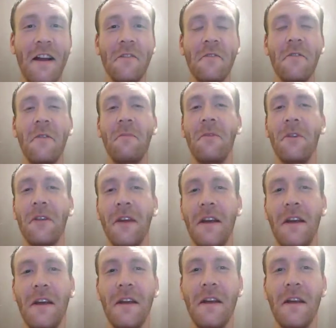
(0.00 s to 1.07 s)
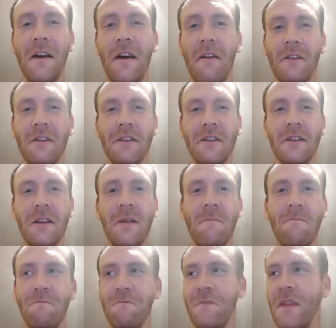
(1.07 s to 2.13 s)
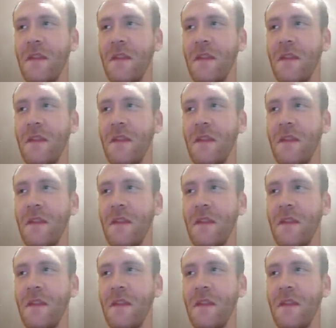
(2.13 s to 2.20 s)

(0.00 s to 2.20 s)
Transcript: in, I know, but obviously,